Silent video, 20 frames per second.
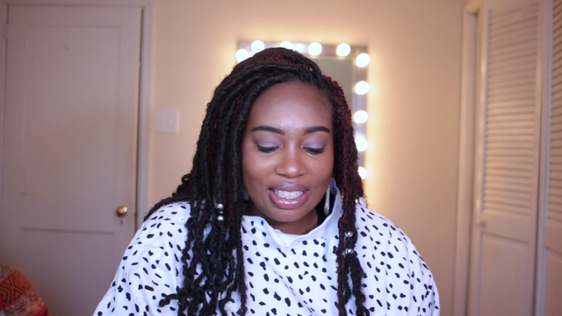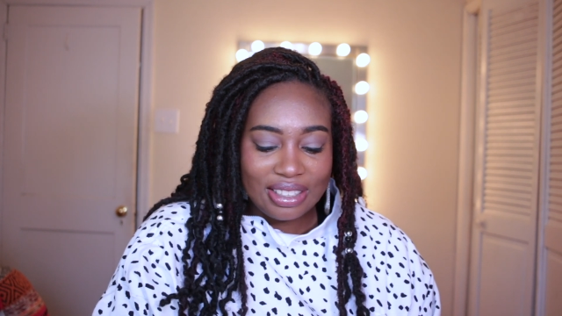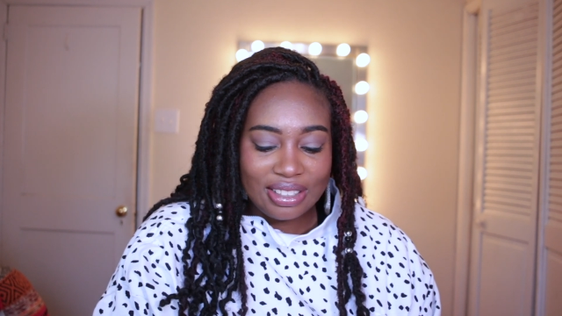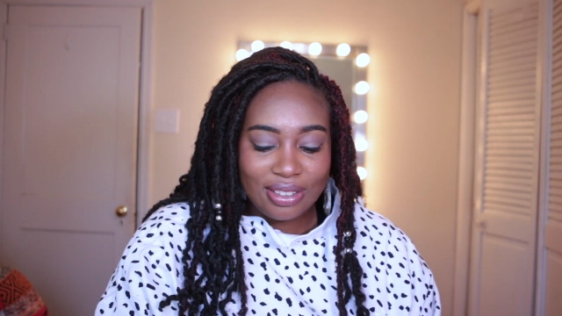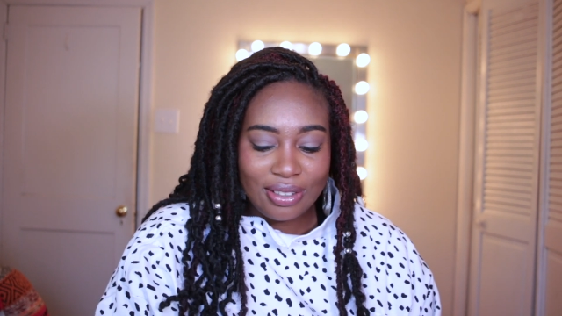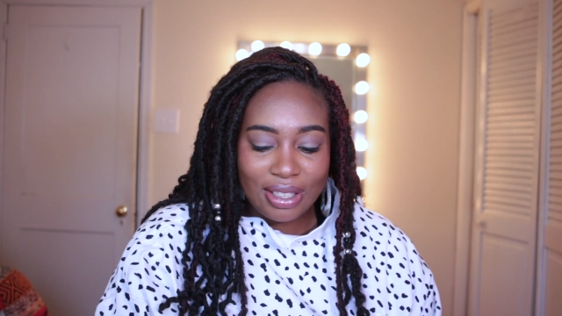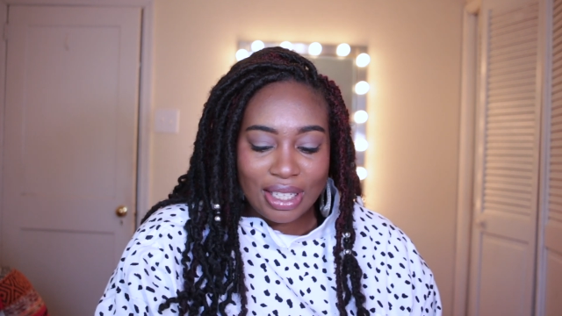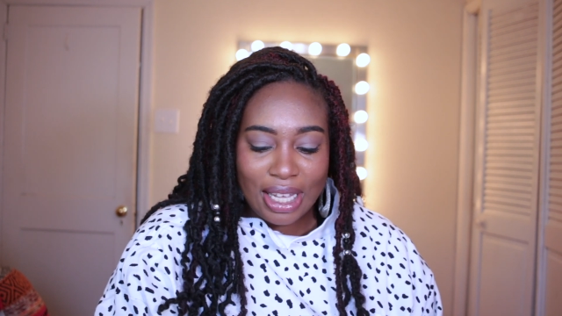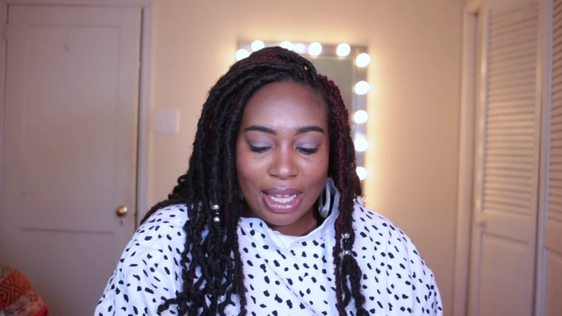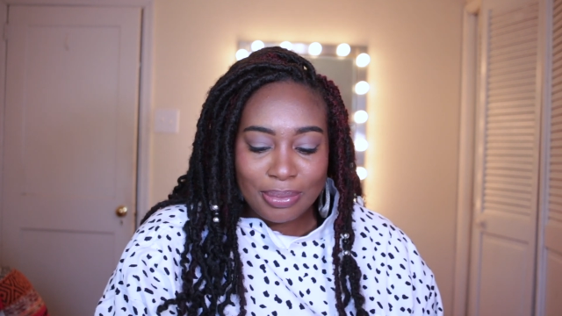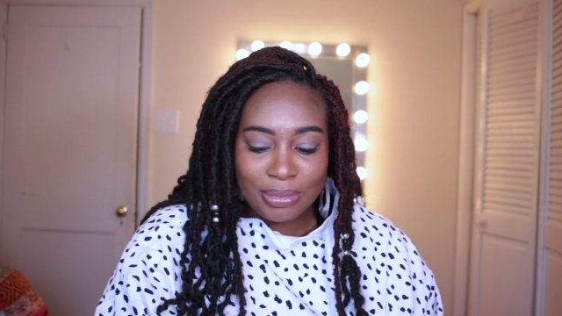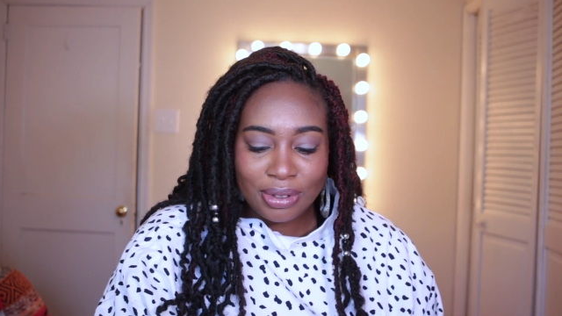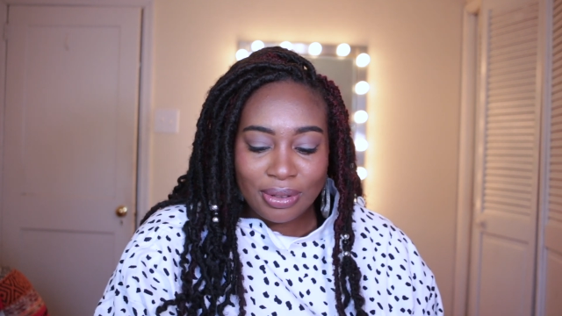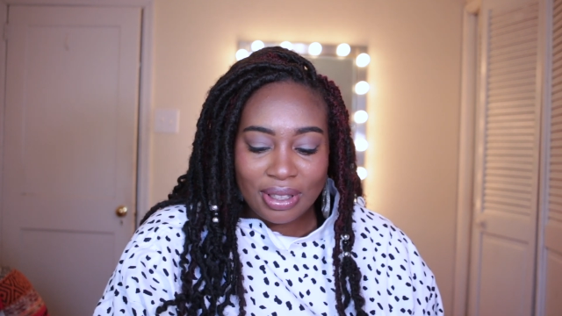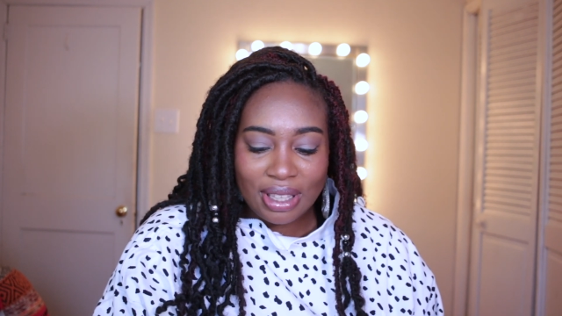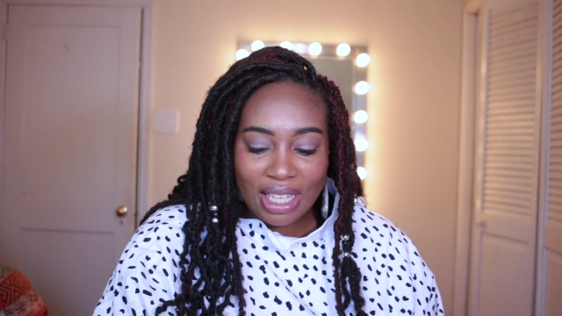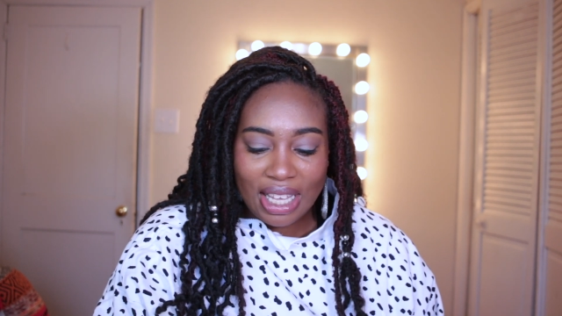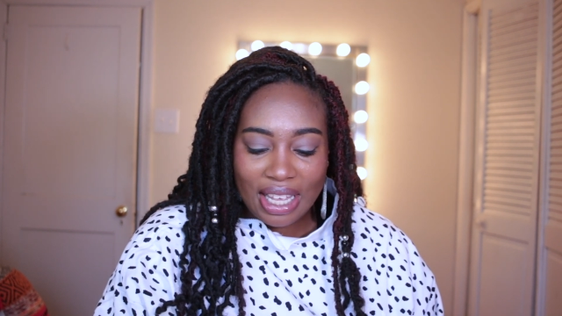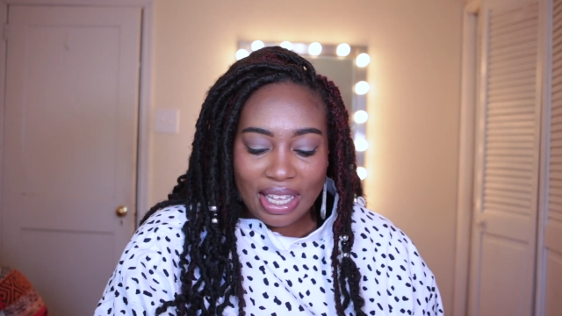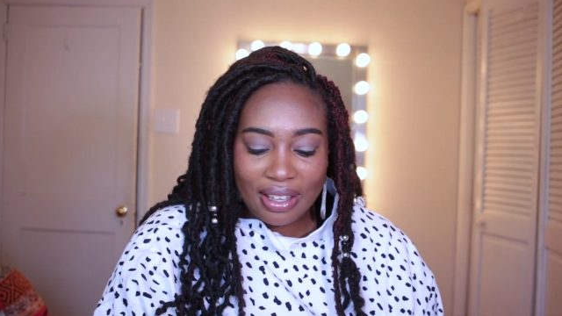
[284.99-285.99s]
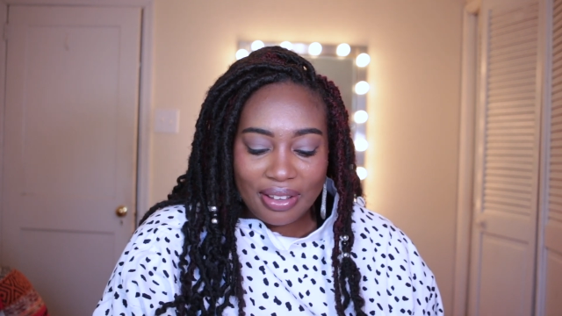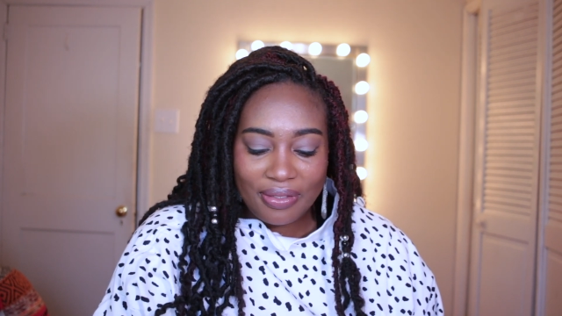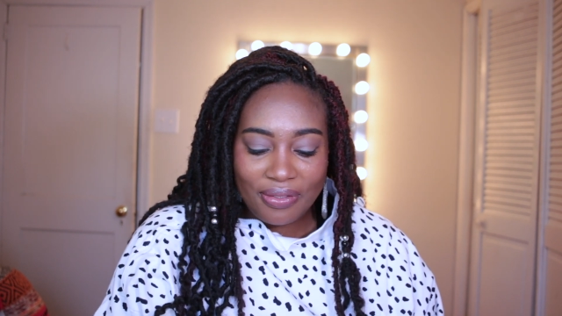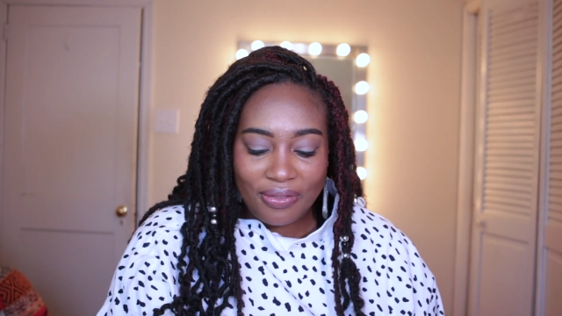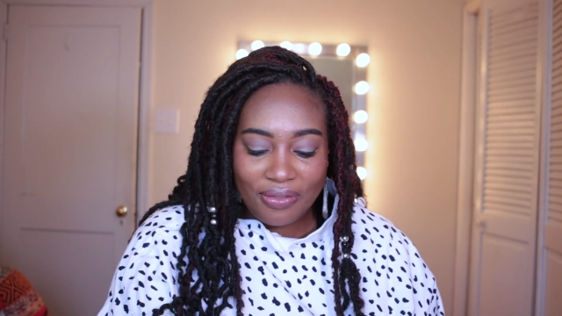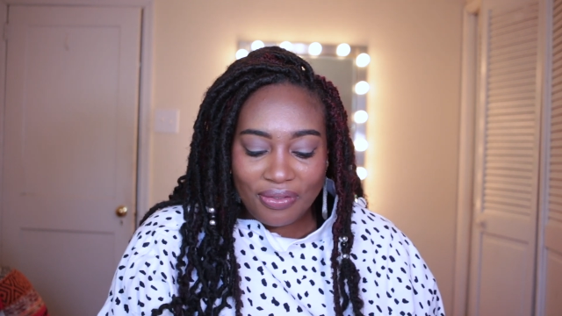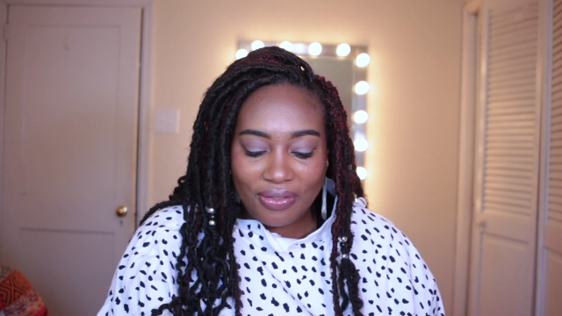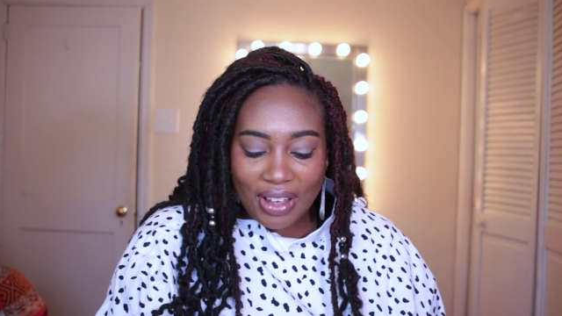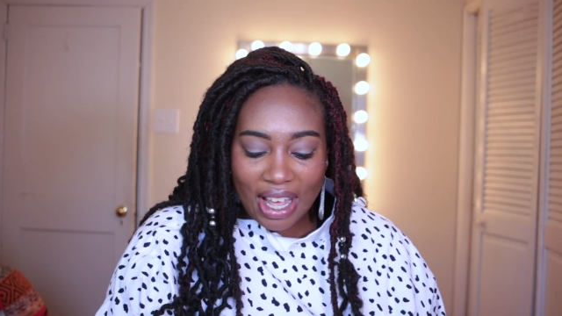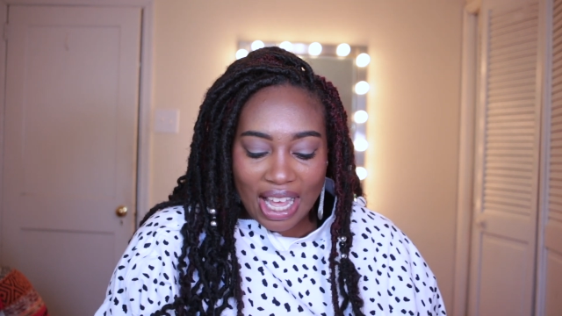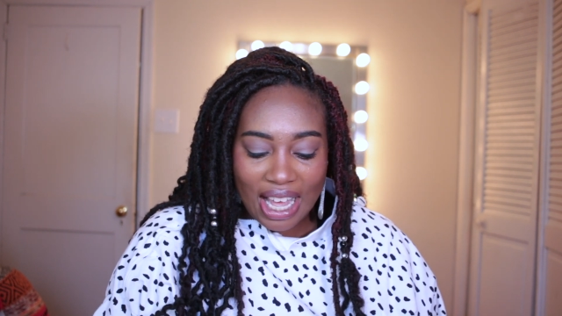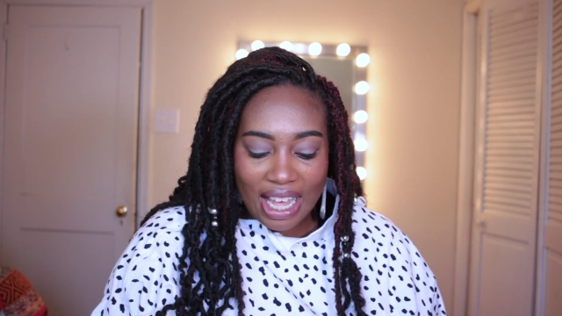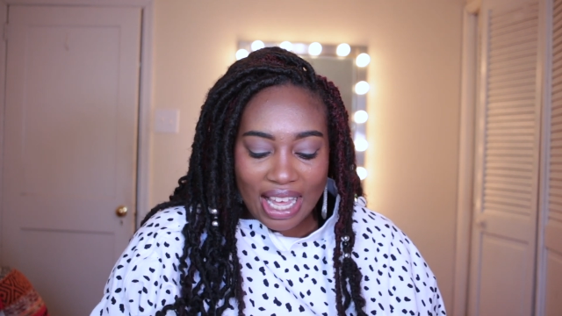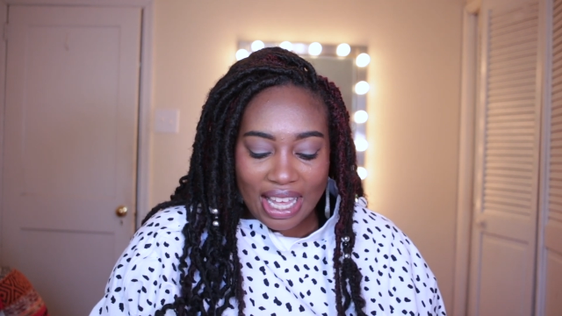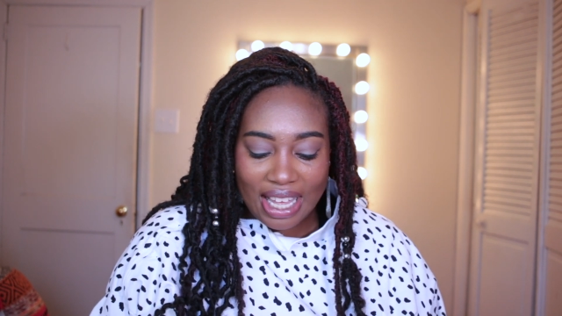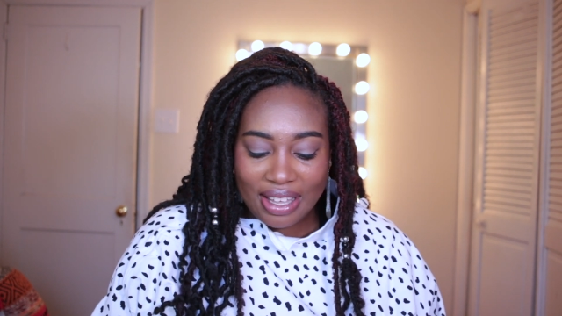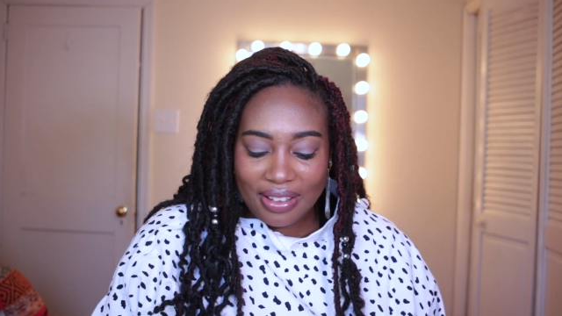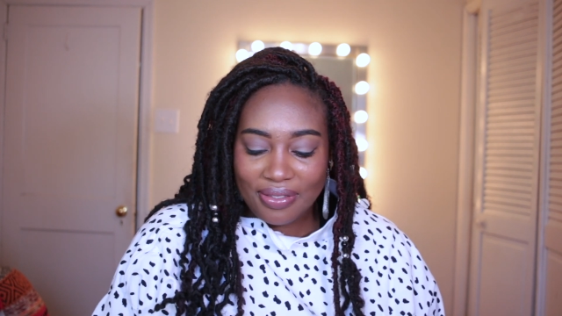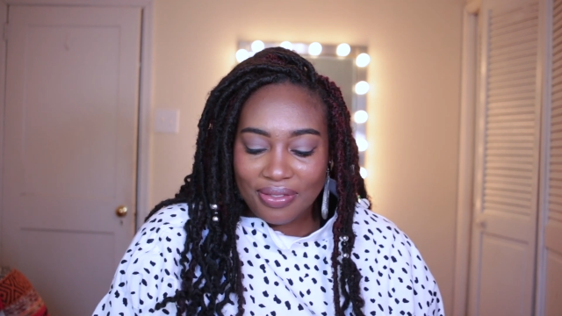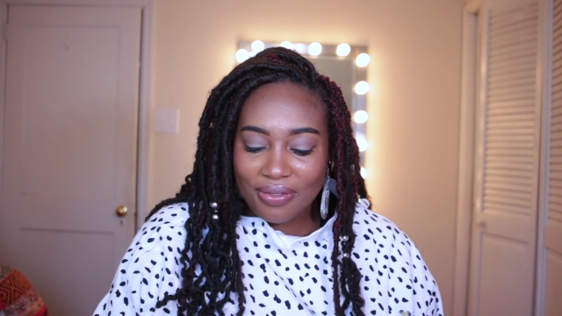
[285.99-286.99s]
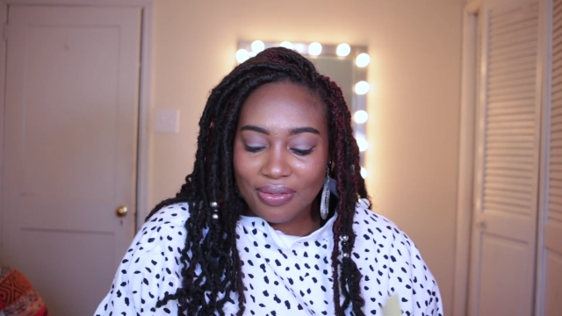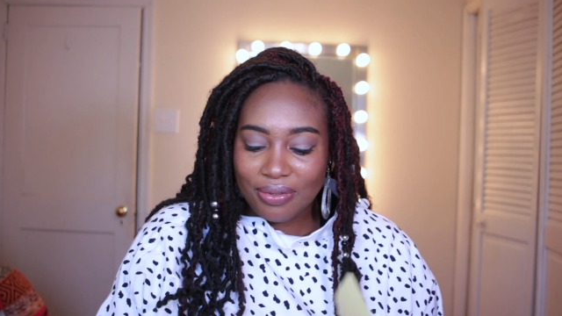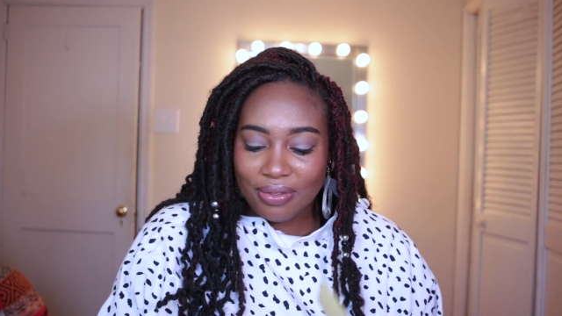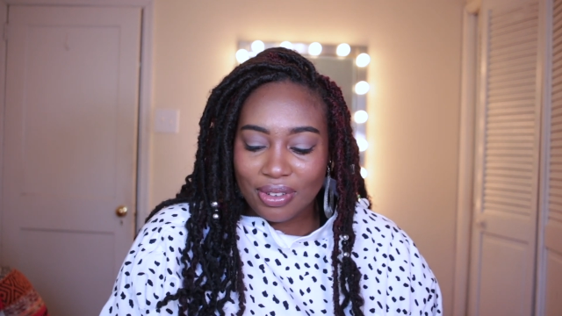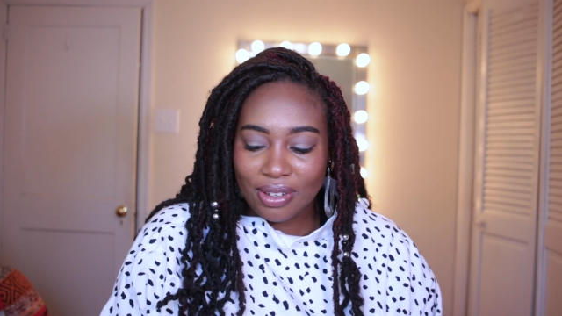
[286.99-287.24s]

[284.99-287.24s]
So it comes with like 5